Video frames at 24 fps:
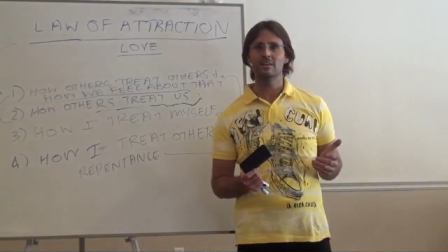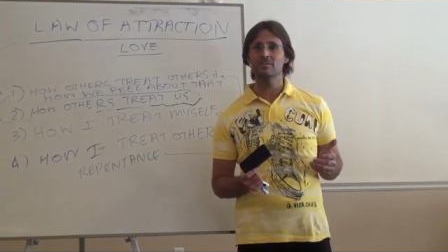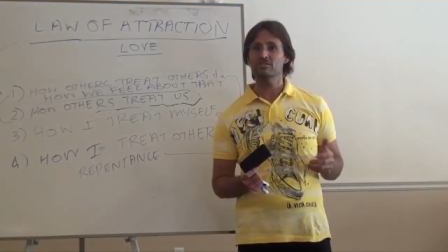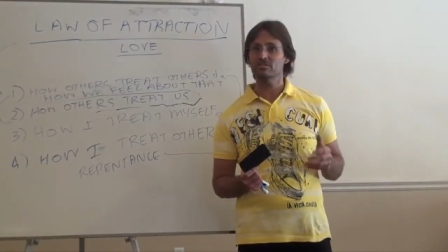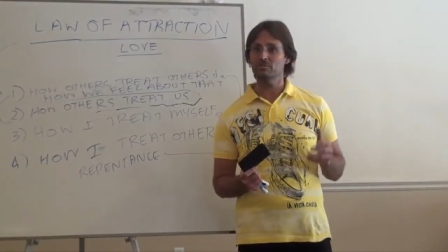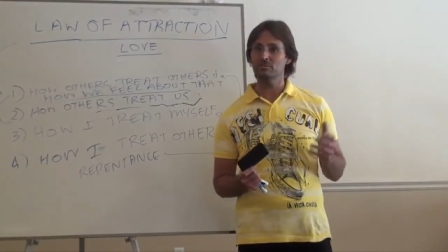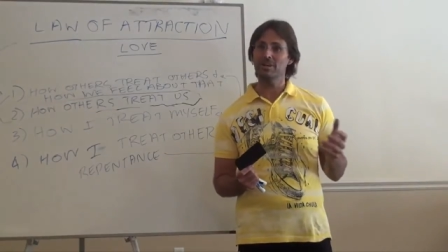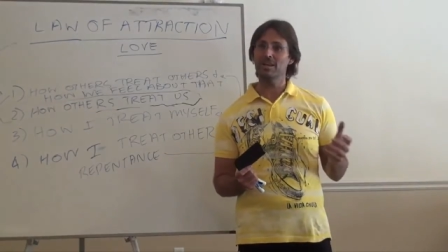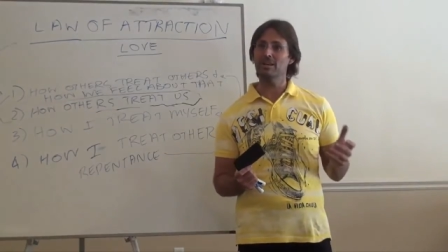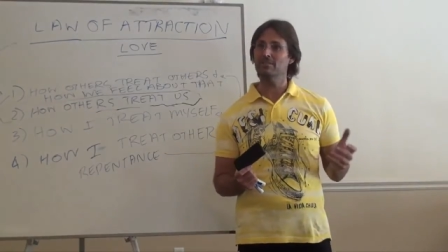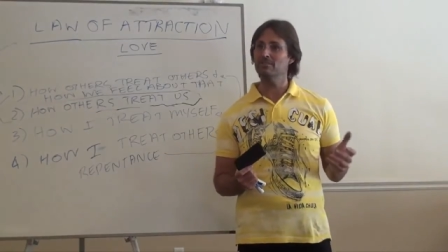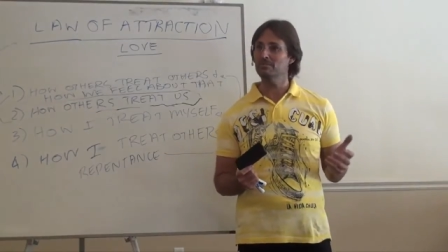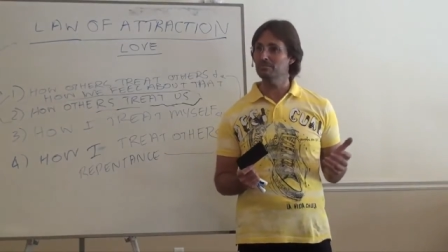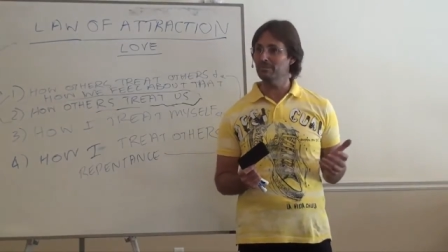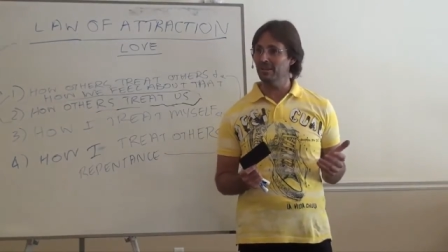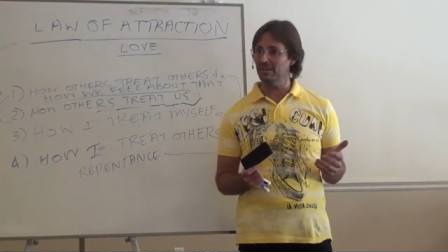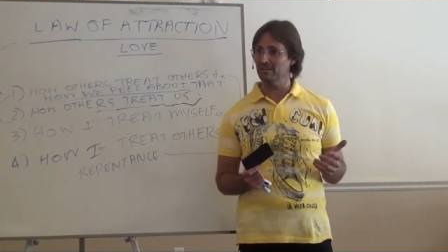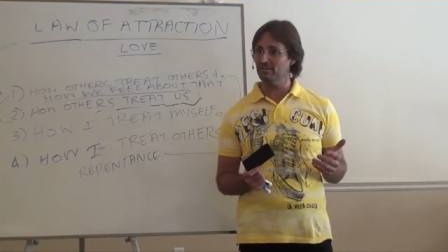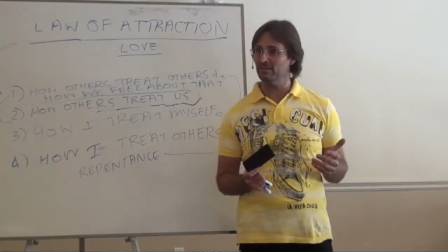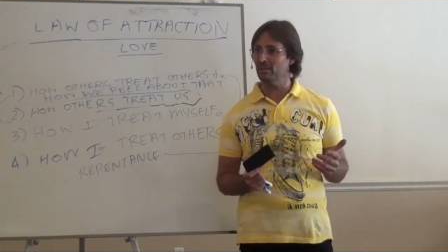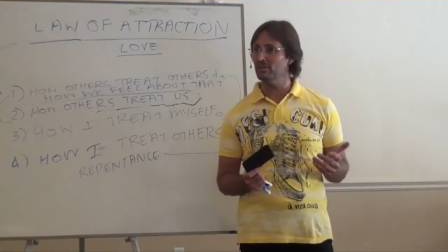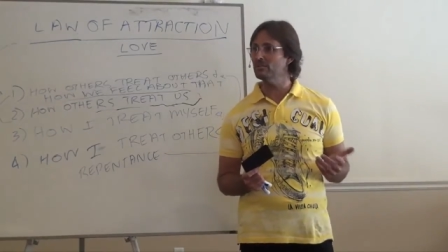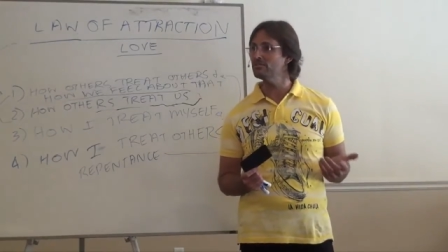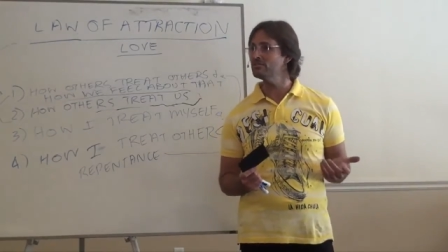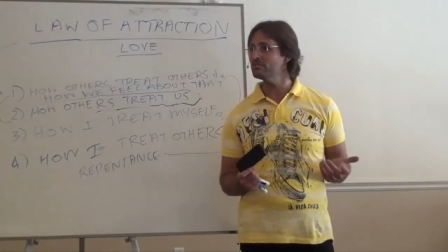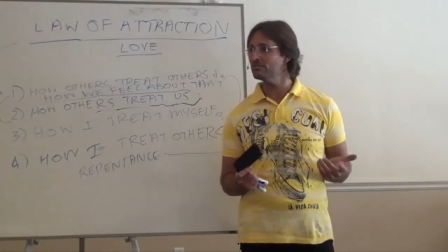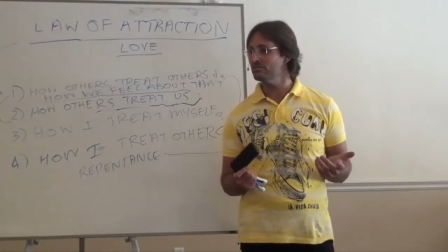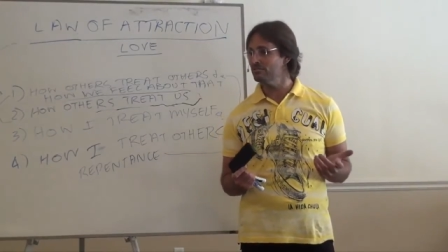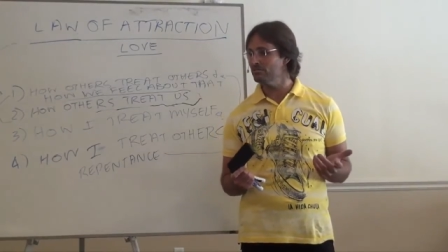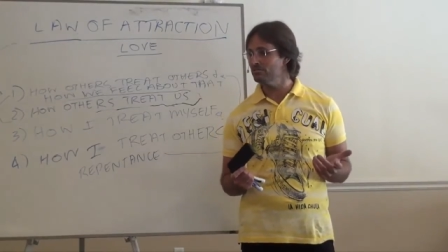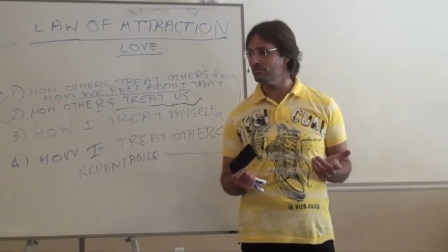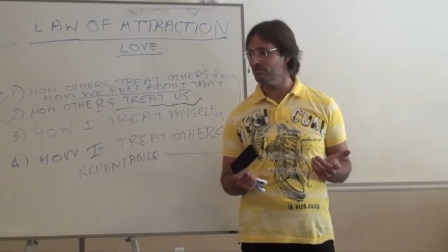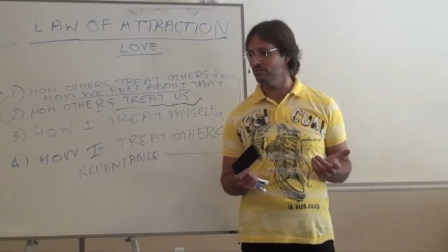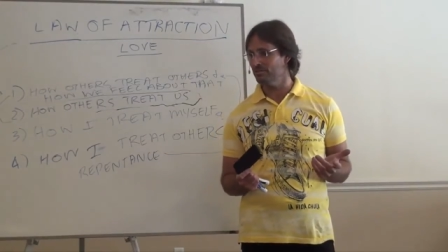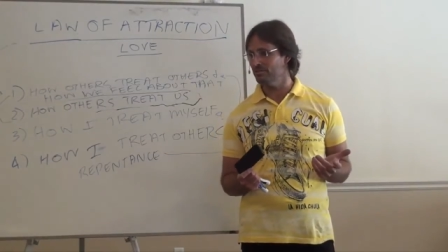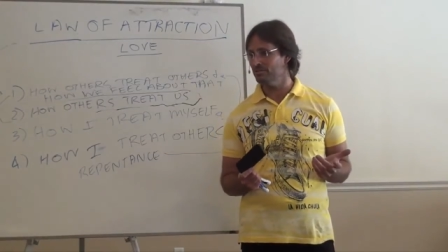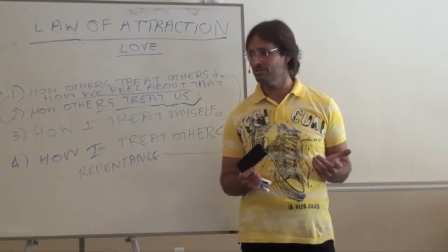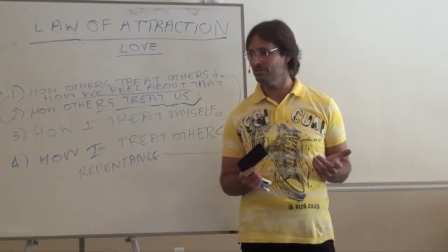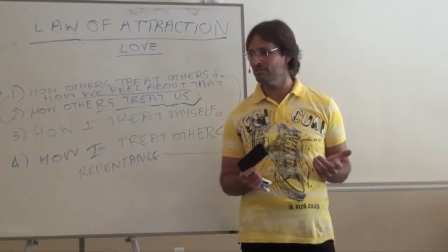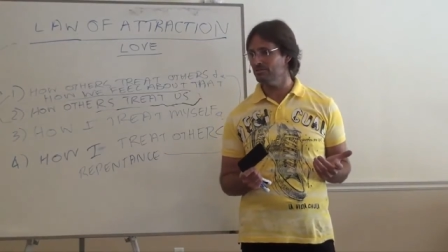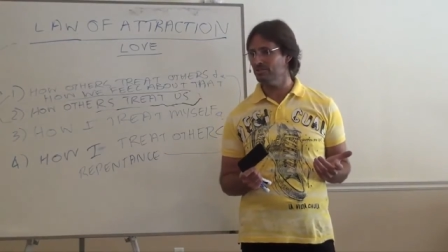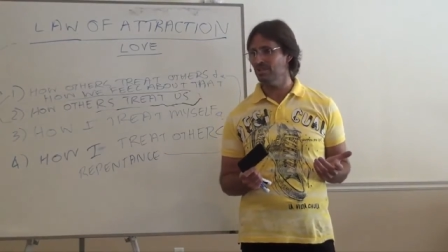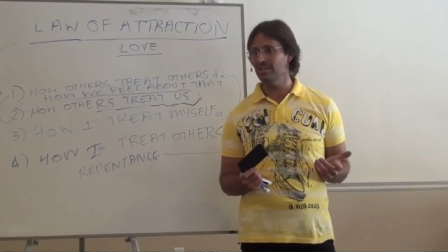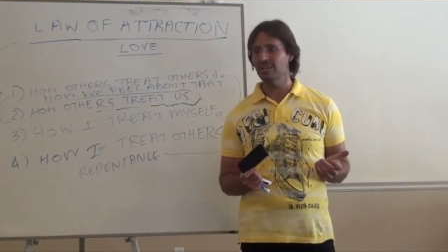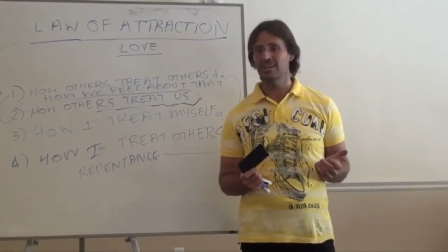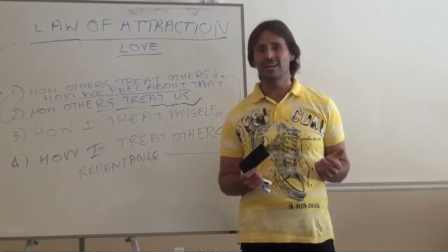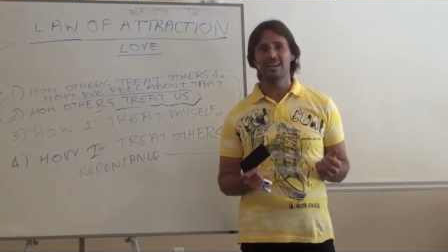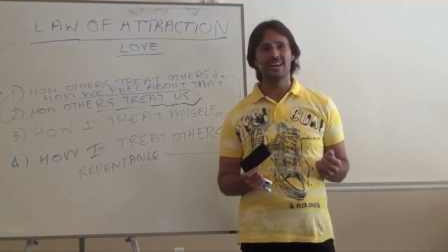So we had to make those two
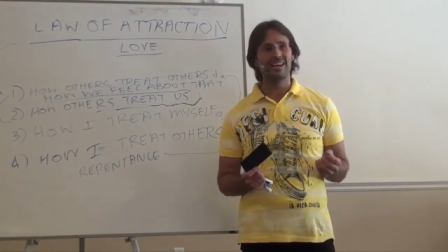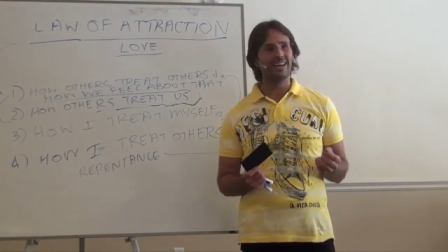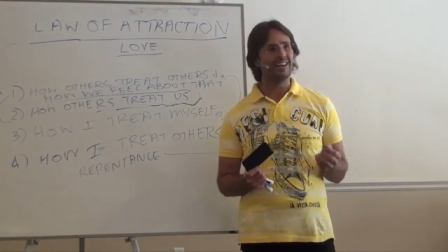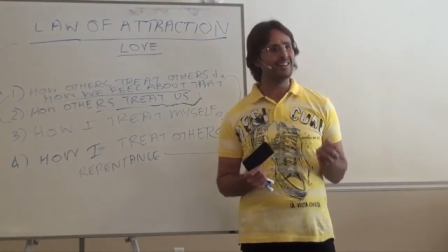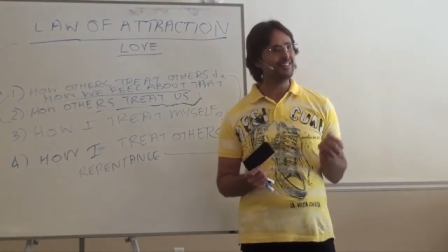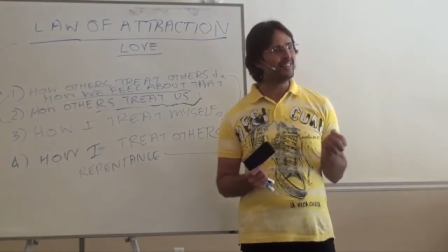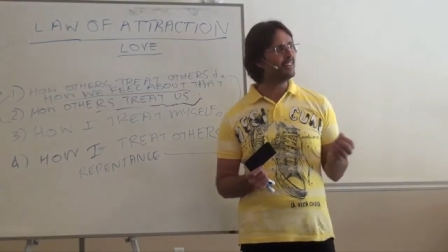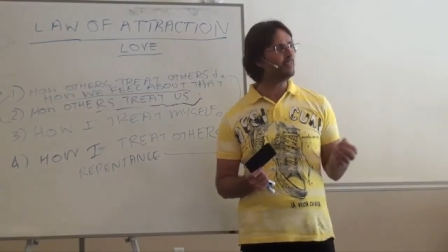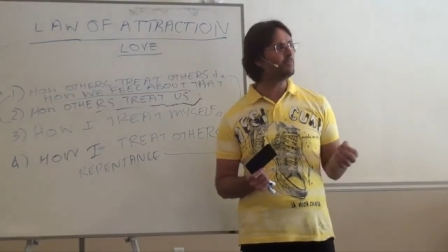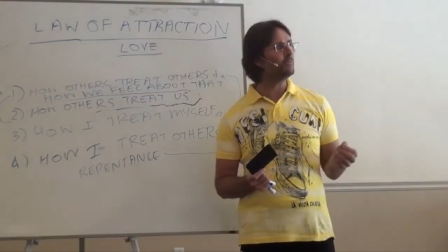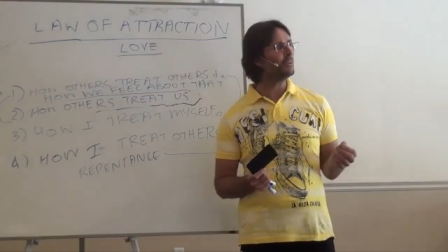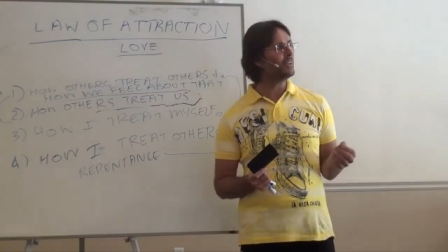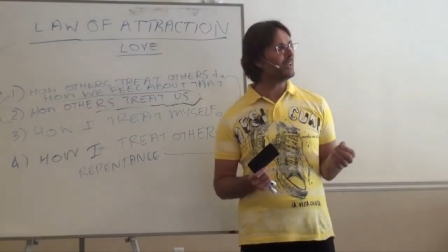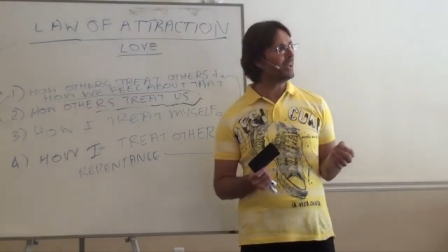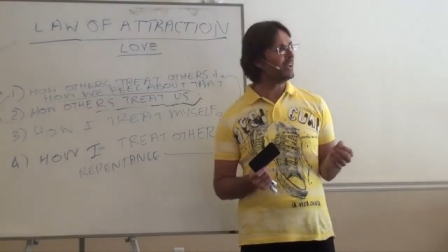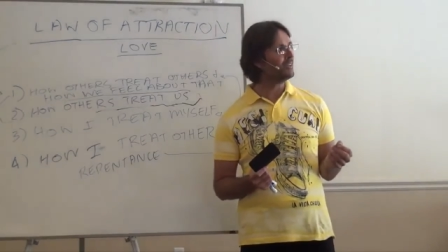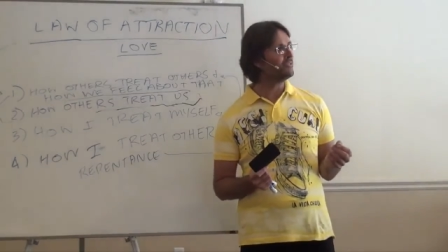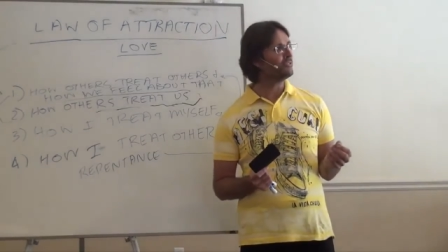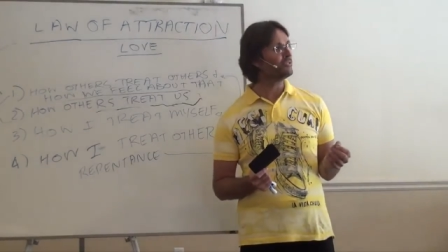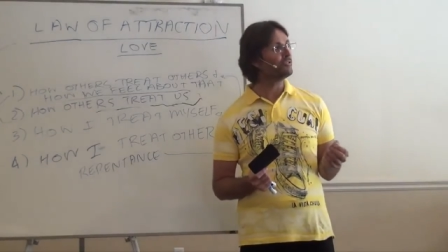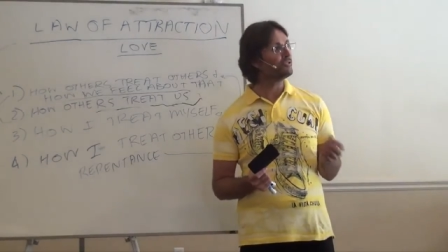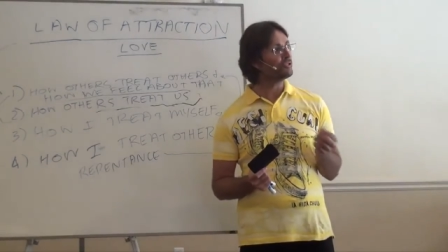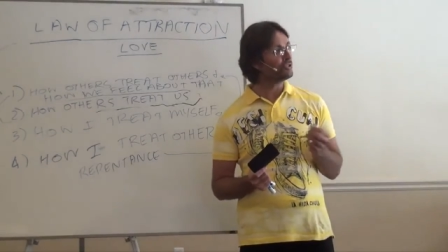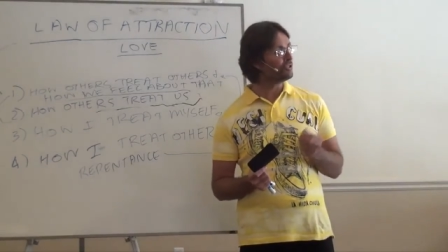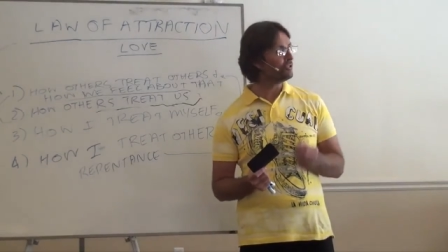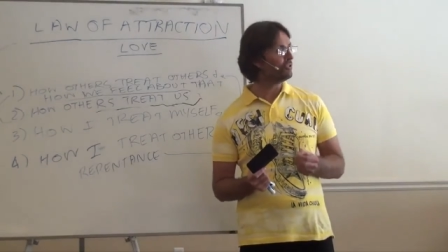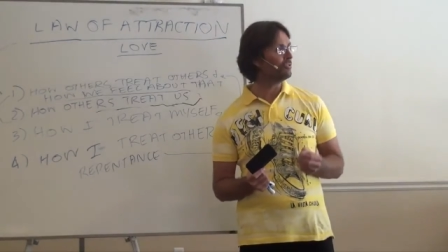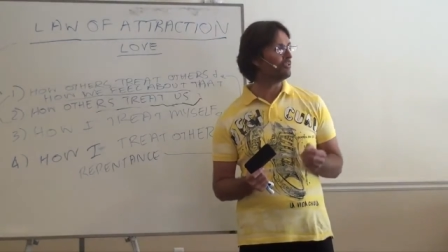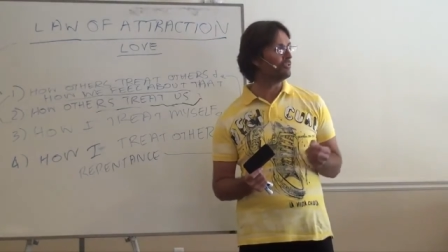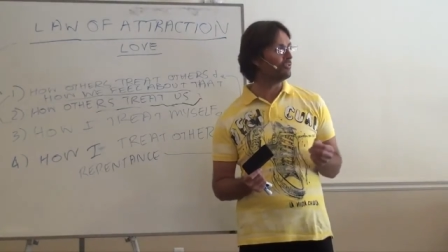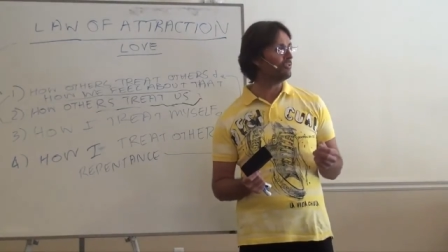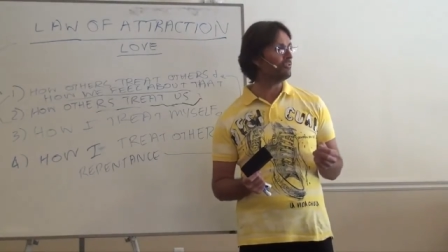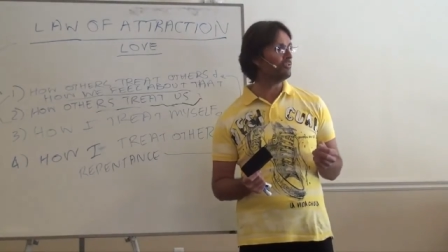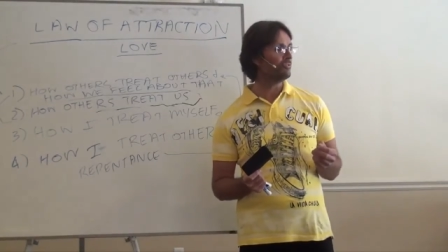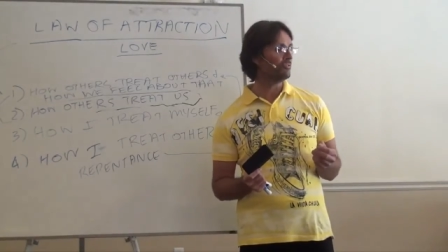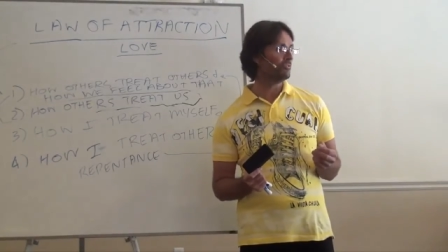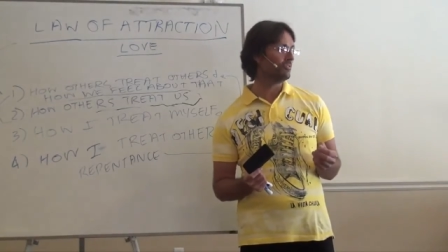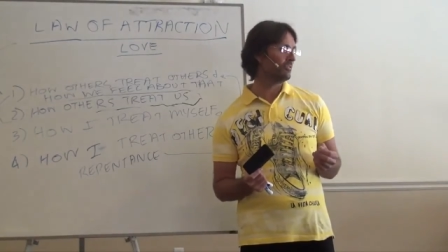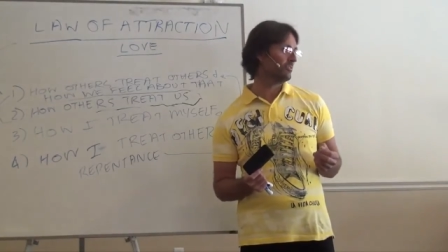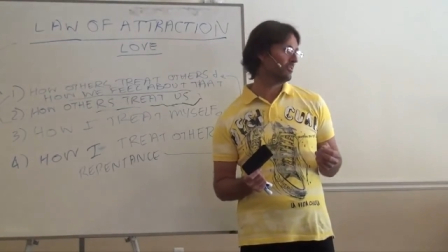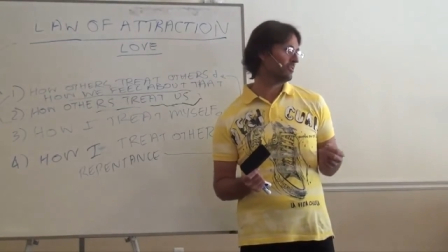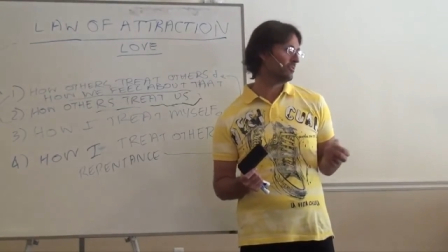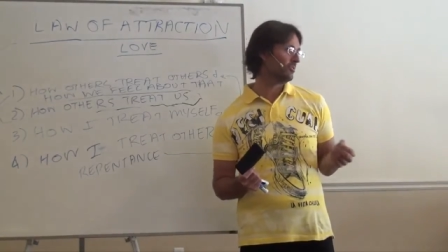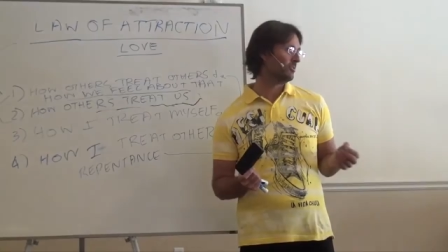choices. And then we had to choose